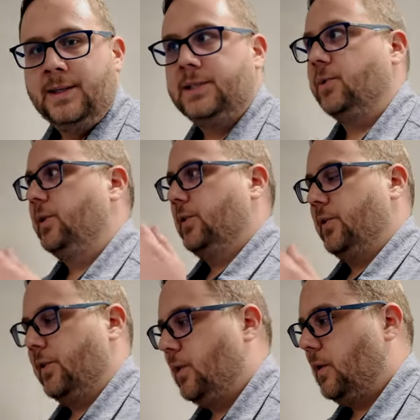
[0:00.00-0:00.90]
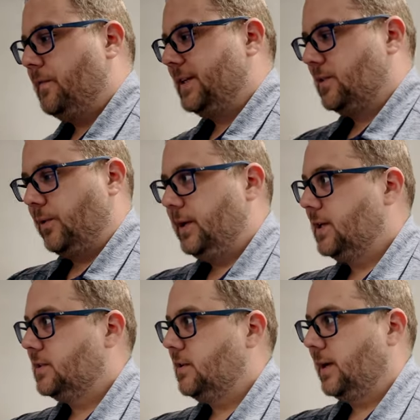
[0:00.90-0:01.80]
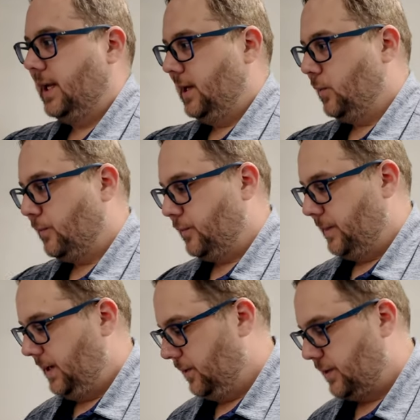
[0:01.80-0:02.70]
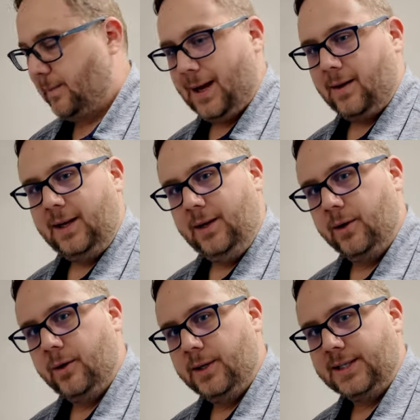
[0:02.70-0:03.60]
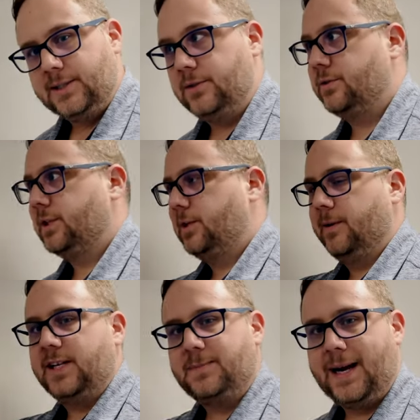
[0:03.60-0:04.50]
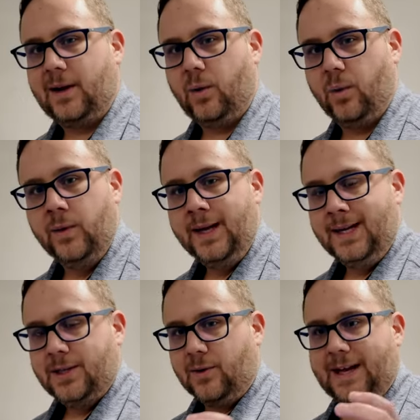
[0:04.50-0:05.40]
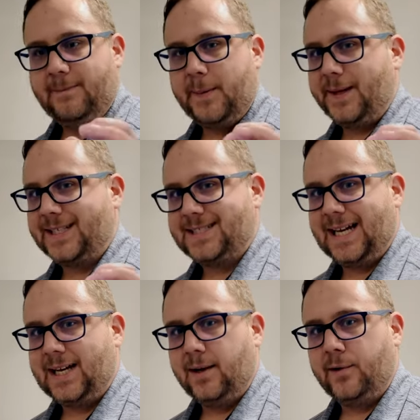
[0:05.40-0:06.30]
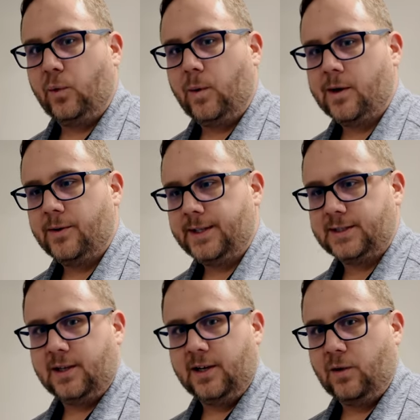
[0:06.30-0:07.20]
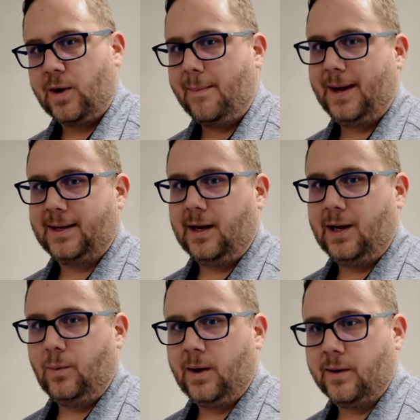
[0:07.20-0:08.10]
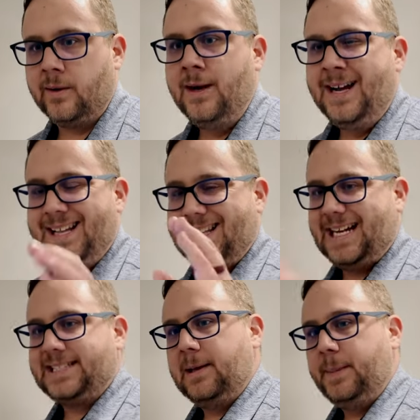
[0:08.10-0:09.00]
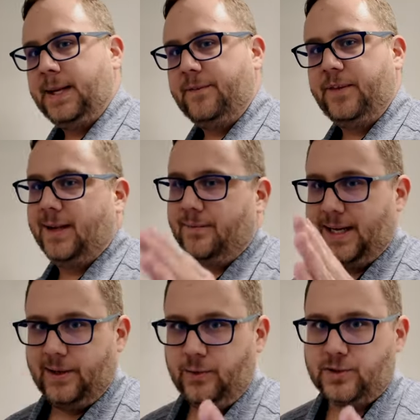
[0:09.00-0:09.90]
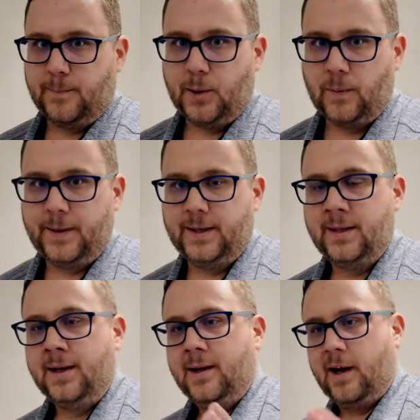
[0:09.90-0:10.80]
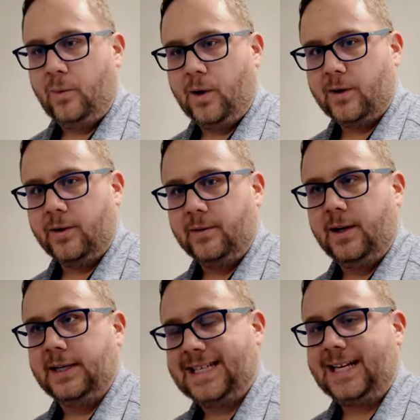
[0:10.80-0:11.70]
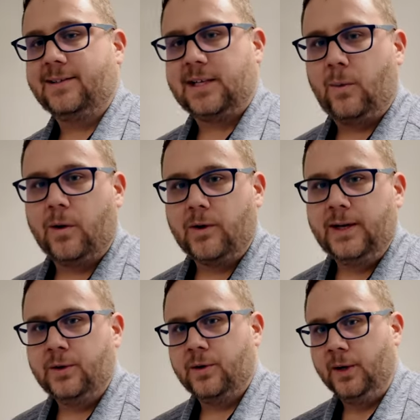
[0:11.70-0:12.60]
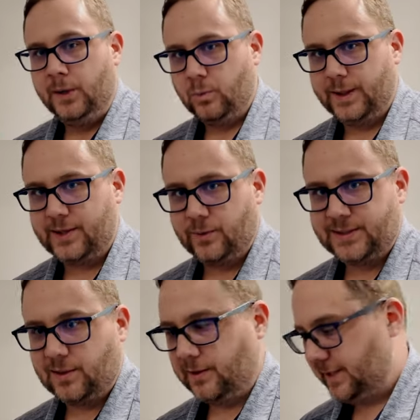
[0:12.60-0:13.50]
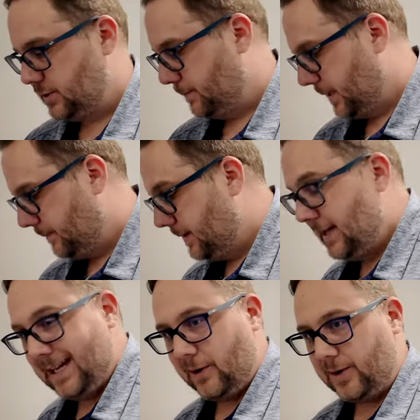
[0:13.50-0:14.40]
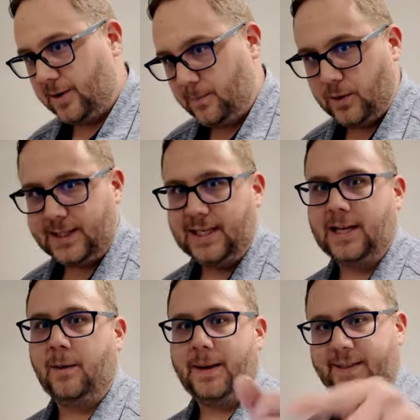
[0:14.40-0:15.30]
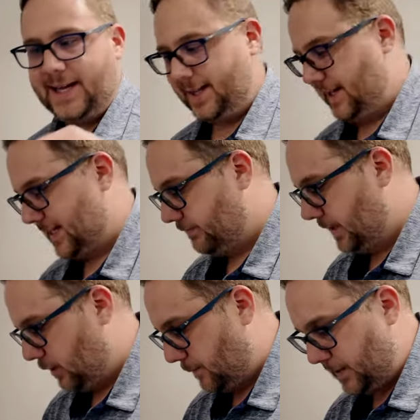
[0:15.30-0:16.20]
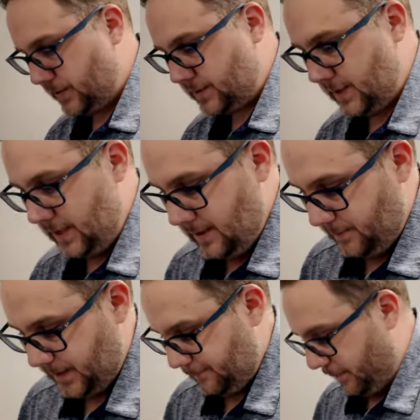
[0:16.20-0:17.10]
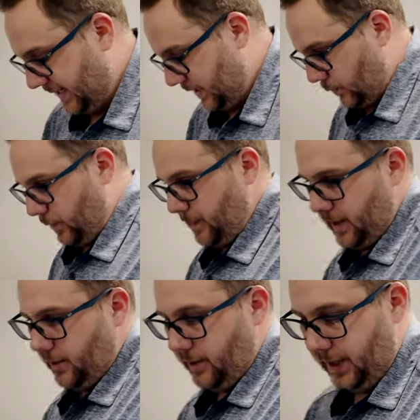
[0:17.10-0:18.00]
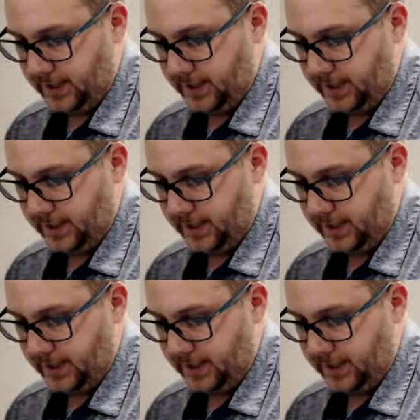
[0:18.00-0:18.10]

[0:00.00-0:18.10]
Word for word: So when you turn it off, it's only going to start getting cold from here to about here. As soon as you turn this back on, you'll have maybe a second of cold water, and then it's going to go right back to hot water. That's the benefit of that new Suburban hot water, tankless hot water heater with the recirculation pump. I'll go into more detail about that in the next video I post, but plenty of room here.